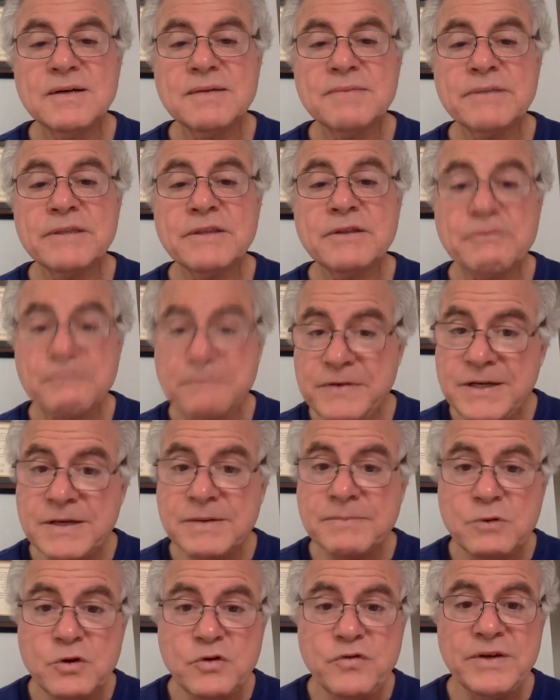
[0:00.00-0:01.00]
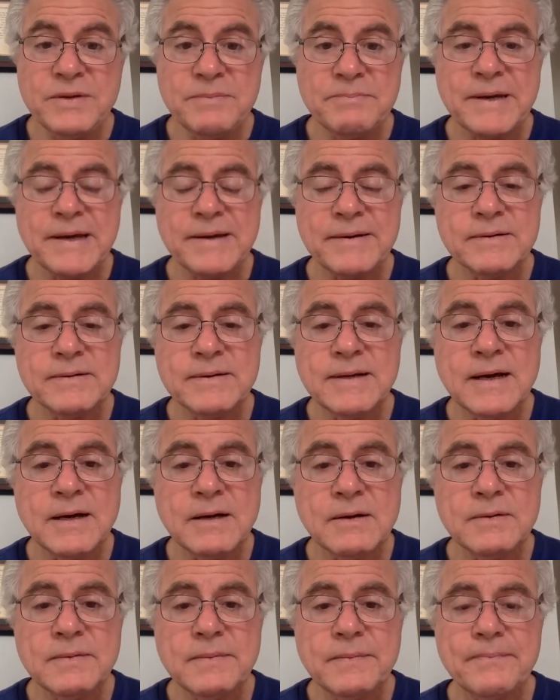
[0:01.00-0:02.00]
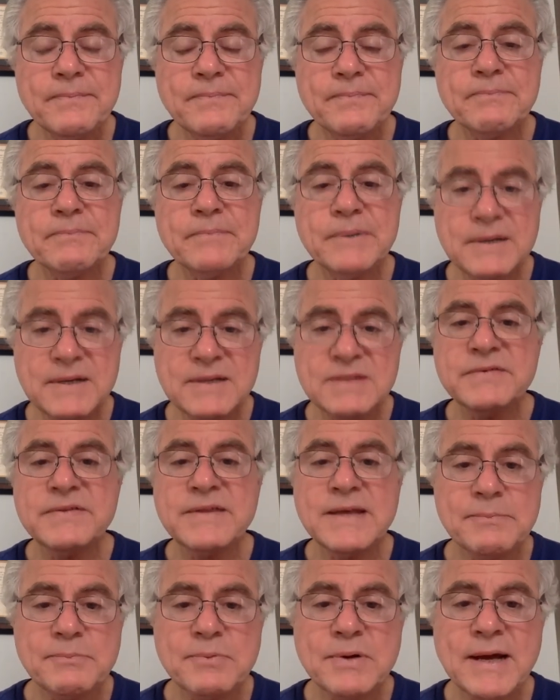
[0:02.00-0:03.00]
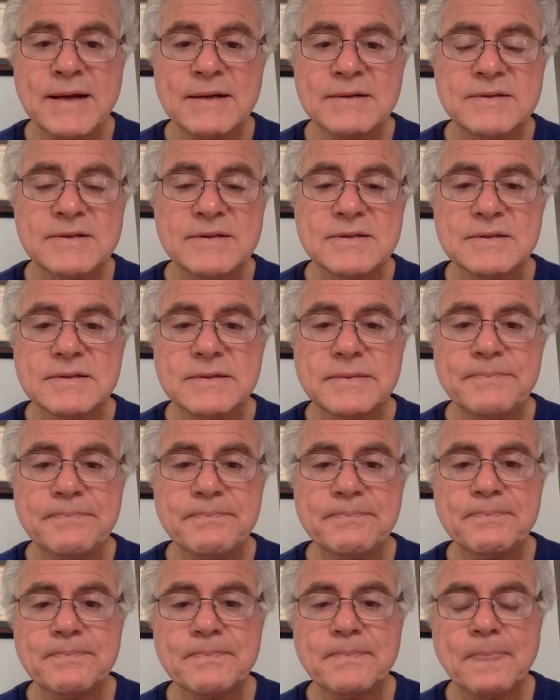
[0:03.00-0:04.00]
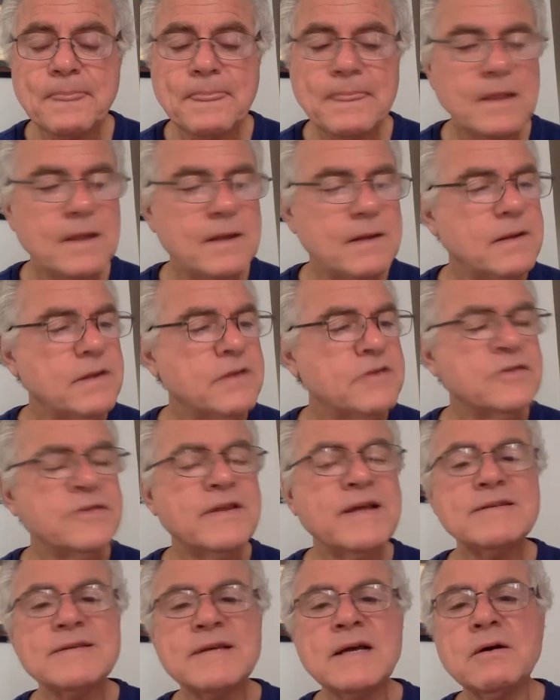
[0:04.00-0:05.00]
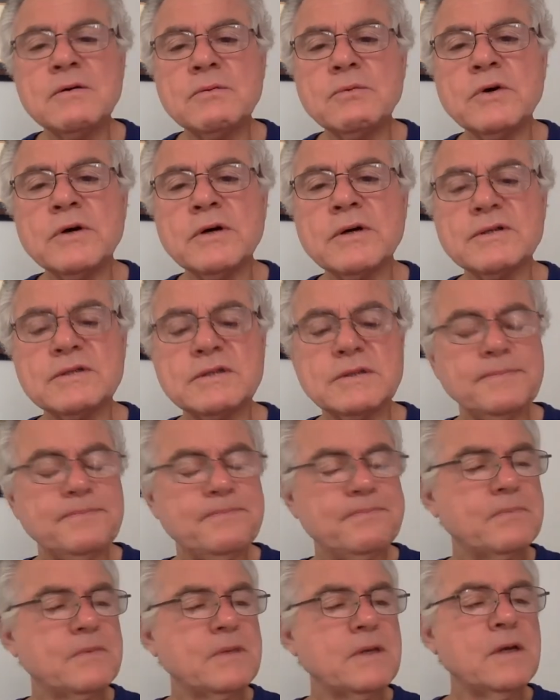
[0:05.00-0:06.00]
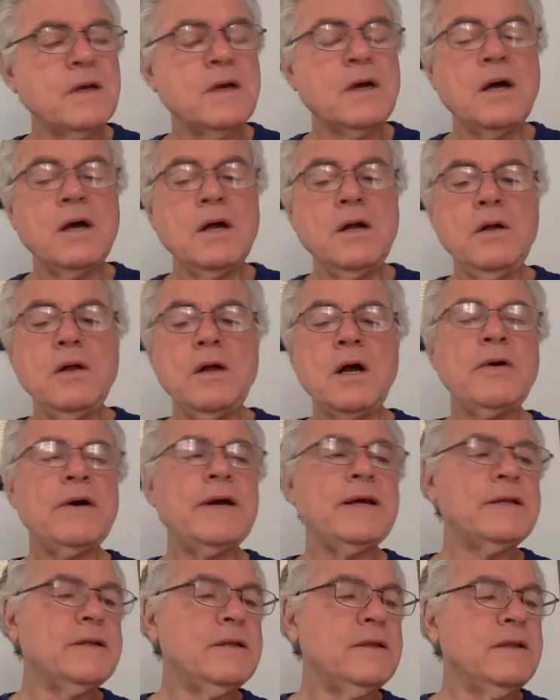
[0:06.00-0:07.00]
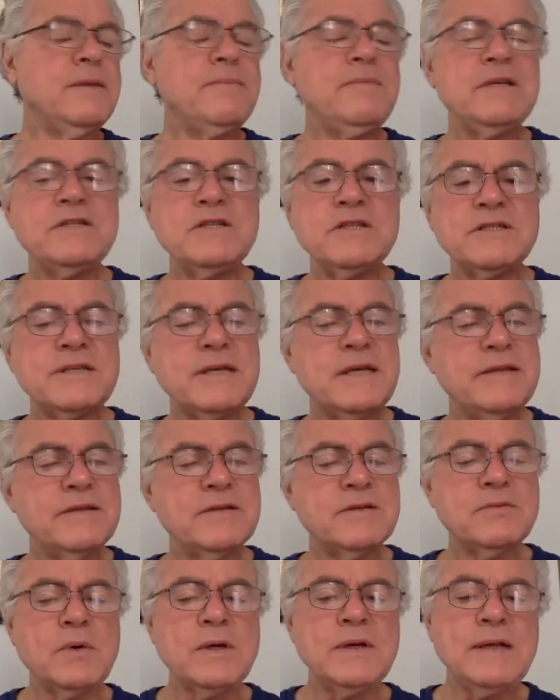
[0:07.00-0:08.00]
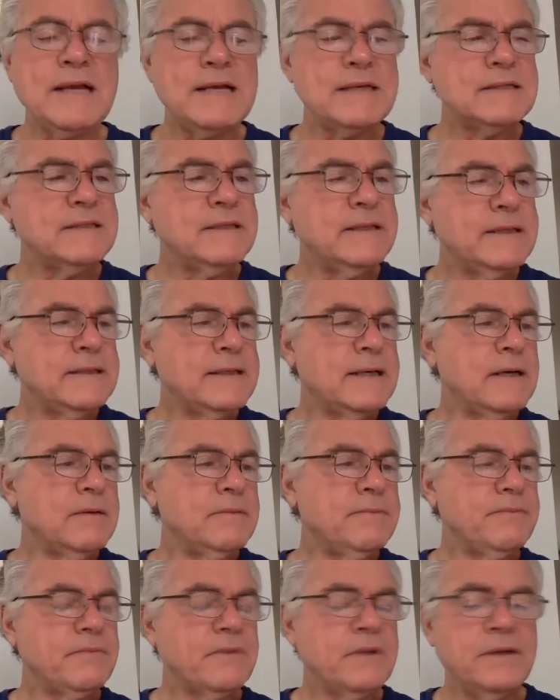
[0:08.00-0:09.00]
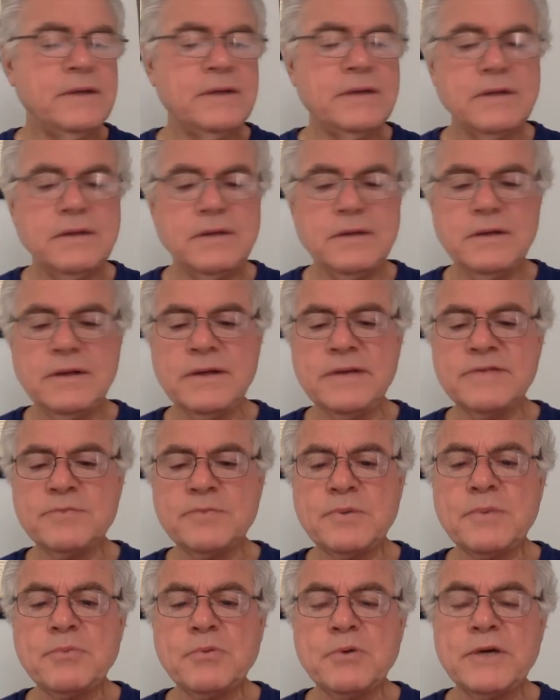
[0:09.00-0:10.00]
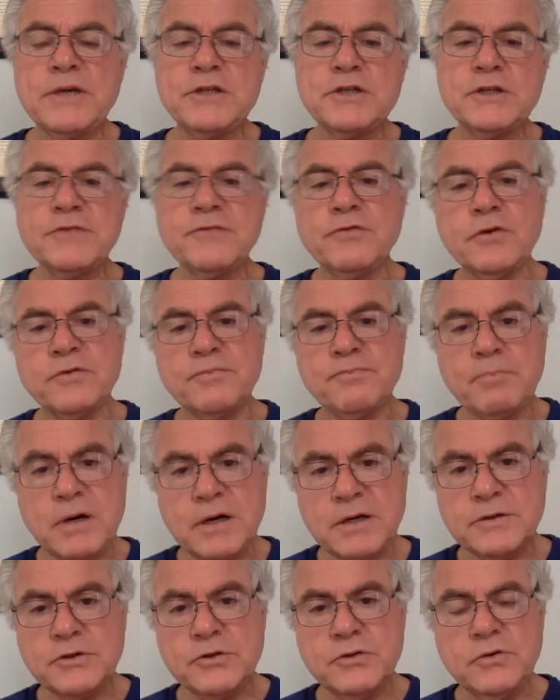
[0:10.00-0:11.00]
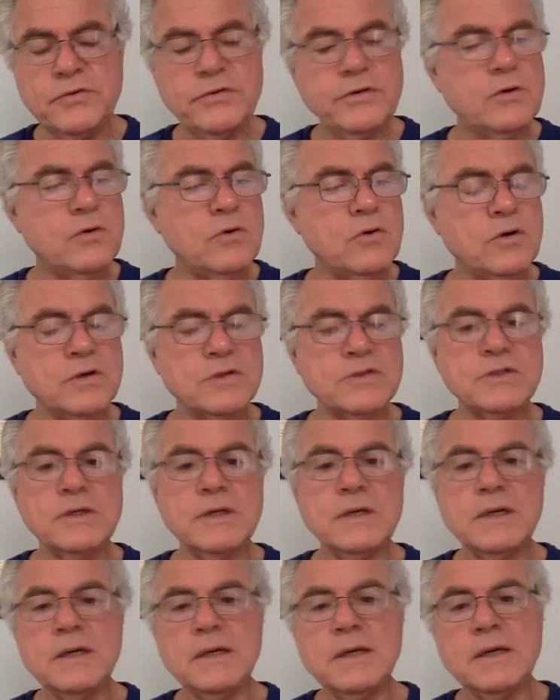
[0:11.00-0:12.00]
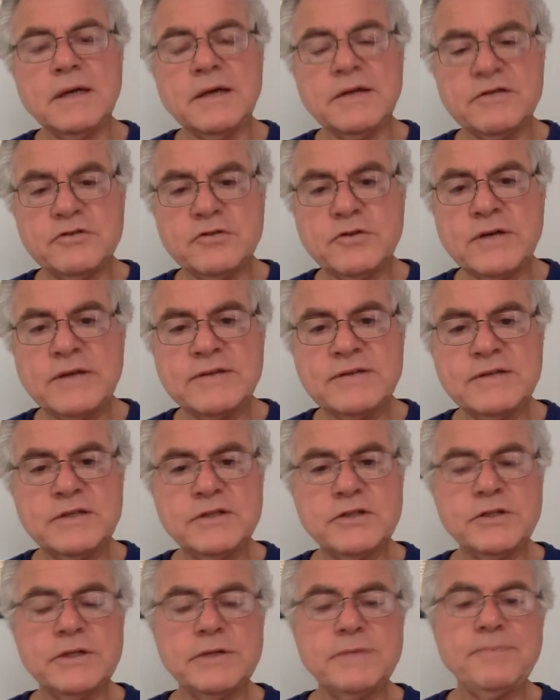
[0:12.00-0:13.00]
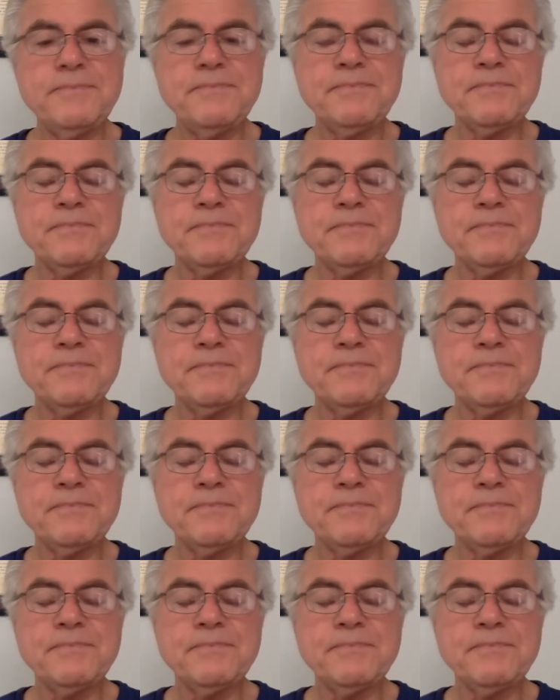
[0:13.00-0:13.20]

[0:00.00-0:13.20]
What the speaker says: but their feet are moving better now because of that practice. So that's how it works. All right, let me just say this one last thing now, and as preparation for part 2 of the course, as a transition,